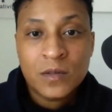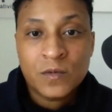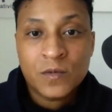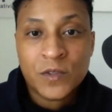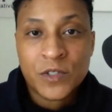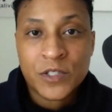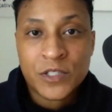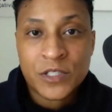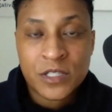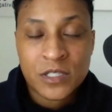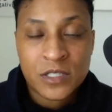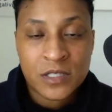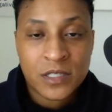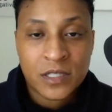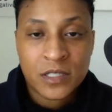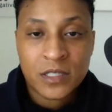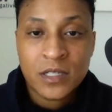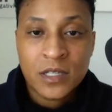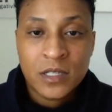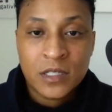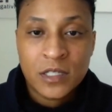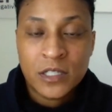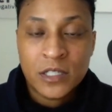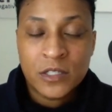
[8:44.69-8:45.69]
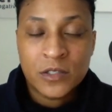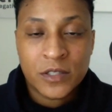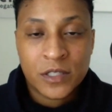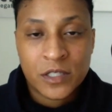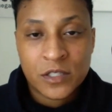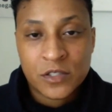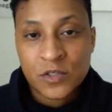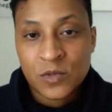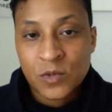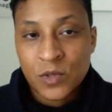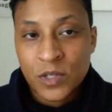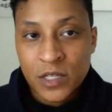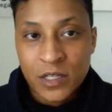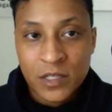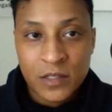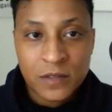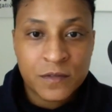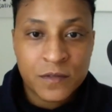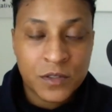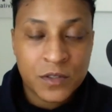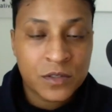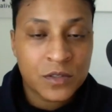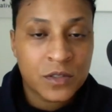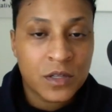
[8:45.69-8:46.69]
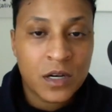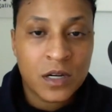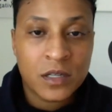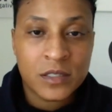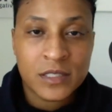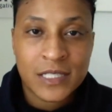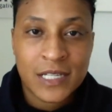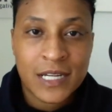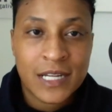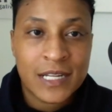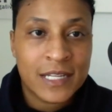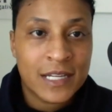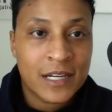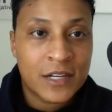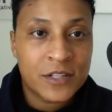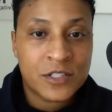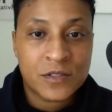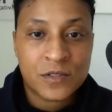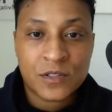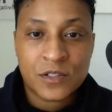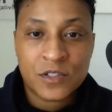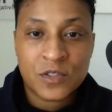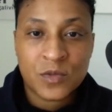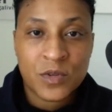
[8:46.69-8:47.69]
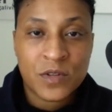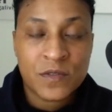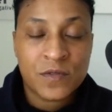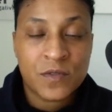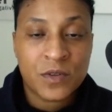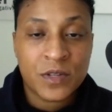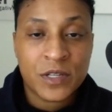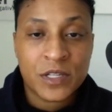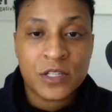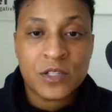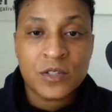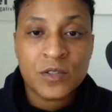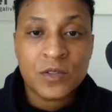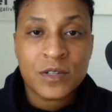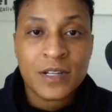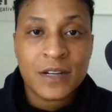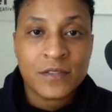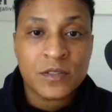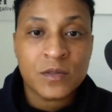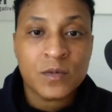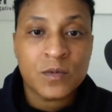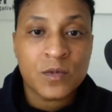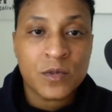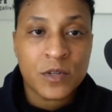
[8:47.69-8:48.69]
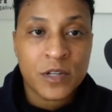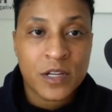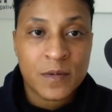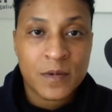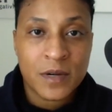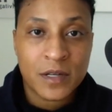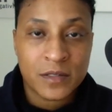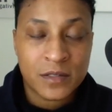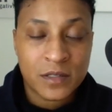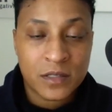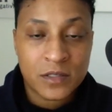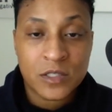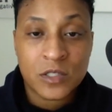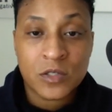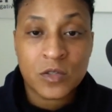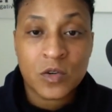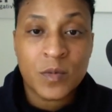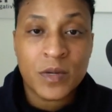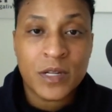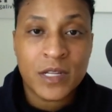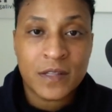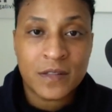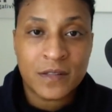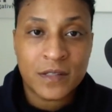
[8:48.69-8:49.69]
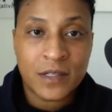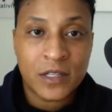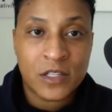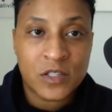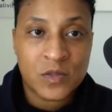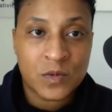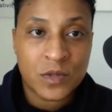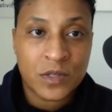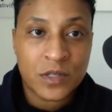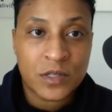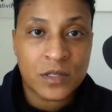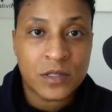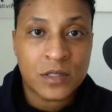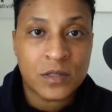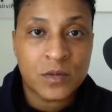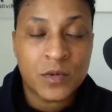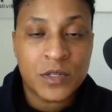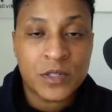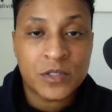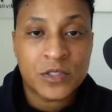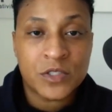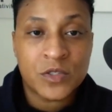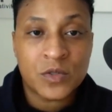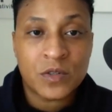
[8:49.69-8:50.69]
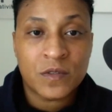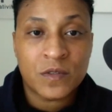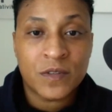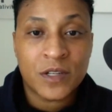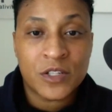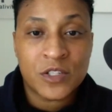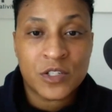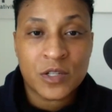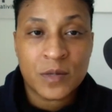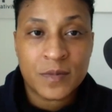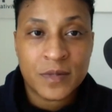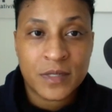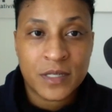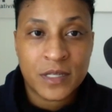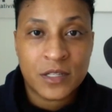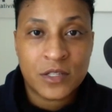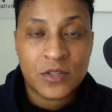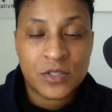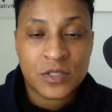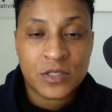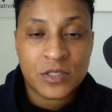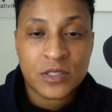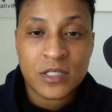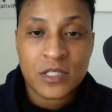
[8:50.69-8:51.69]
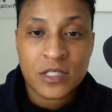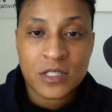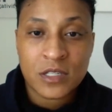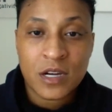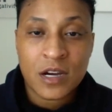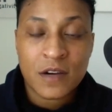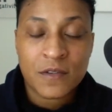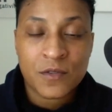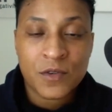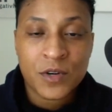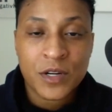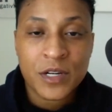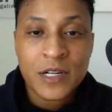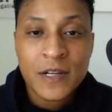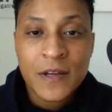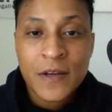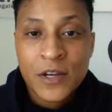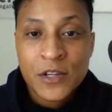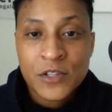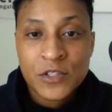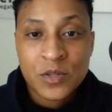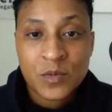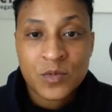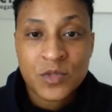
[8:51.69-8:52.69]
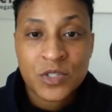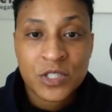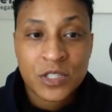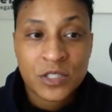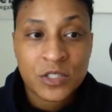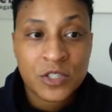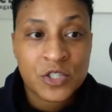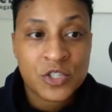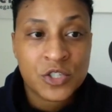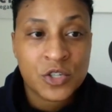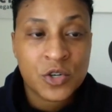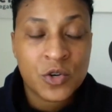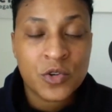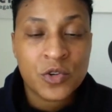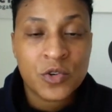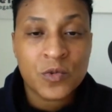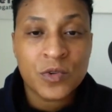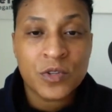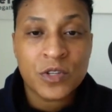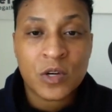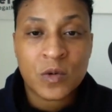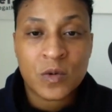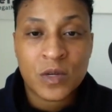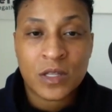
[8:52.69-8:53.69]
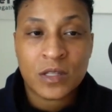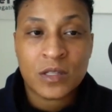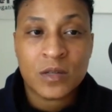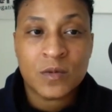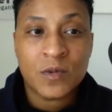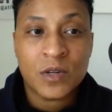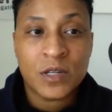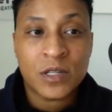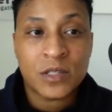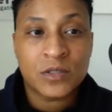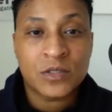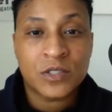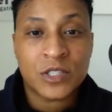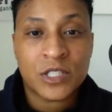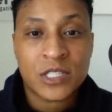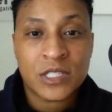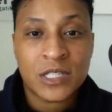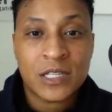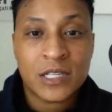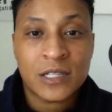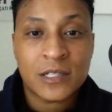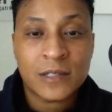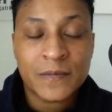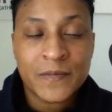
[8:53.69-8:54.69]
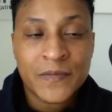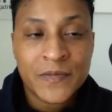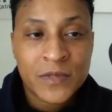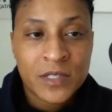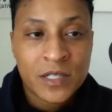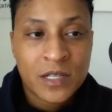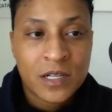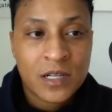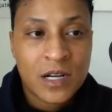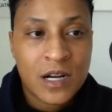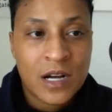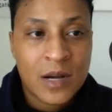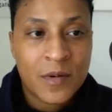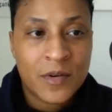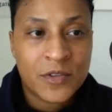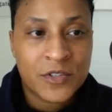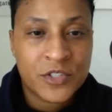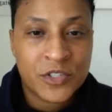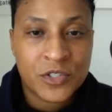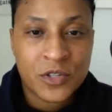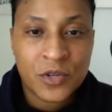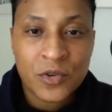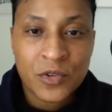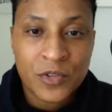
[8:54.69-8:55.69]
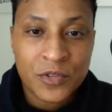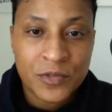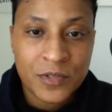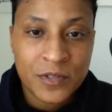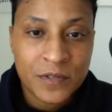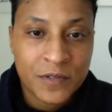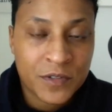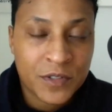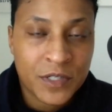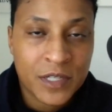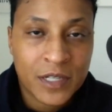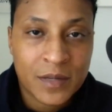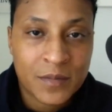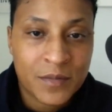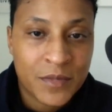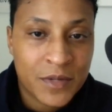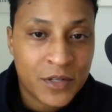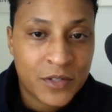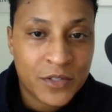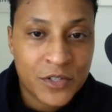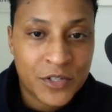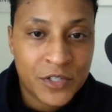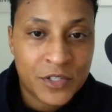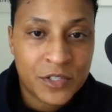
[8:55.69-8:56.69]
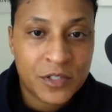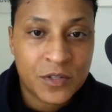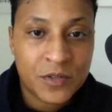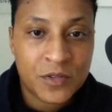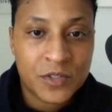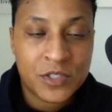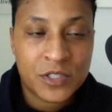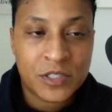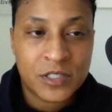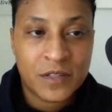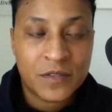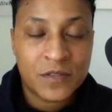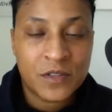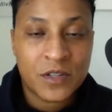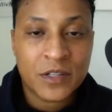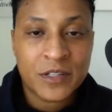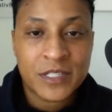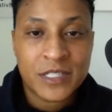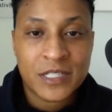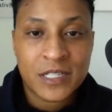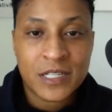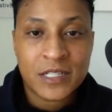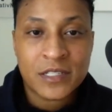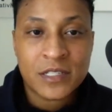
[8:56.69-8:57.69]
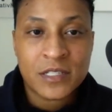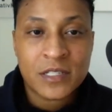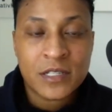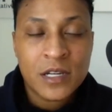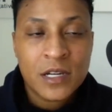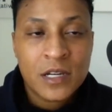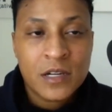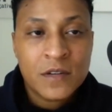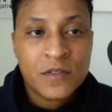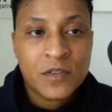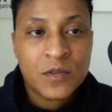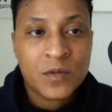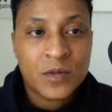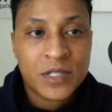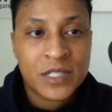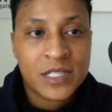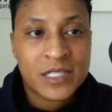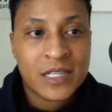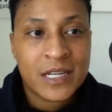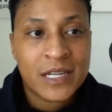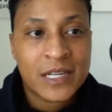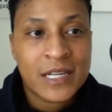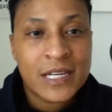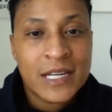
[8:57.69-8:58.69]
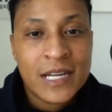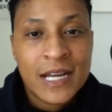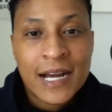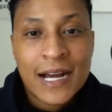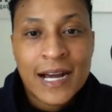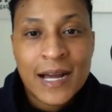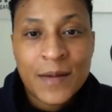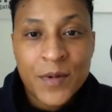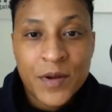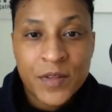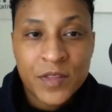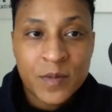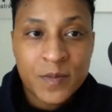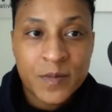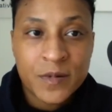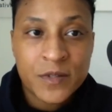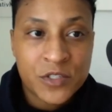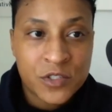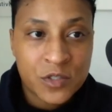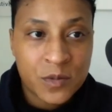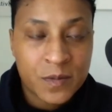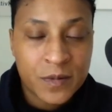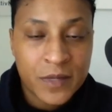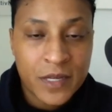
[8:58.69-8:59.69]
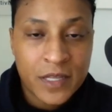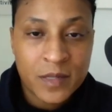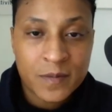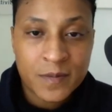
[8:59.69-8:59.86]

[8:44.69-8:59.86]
versus like like a 20-foot long tiny house versus 24. Like you don't have to worry about so many things when you're sort of like jumping in using this software. So I'm just going to show you really quickly what it looks like. I'll just go through it for like a minute or two just to give you all a sense for what it's like. I'm on the personal plan.